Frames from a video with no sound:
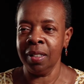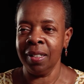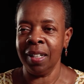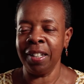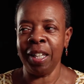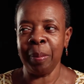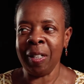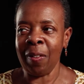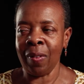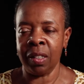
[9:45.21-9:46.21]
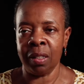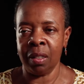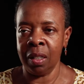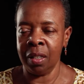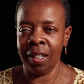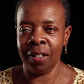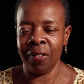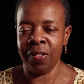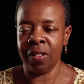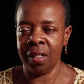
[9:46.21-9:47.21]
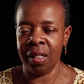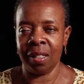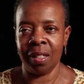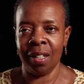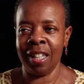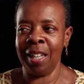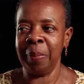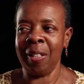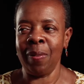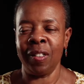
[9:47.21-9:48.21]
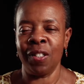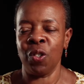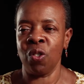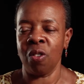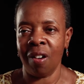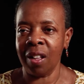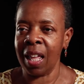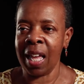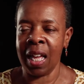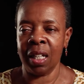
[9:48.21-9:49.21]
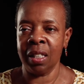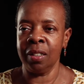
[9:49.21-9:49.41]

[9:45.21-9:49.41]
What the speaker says: I can't believe I just did that, or geez, I can't believe I just saw that.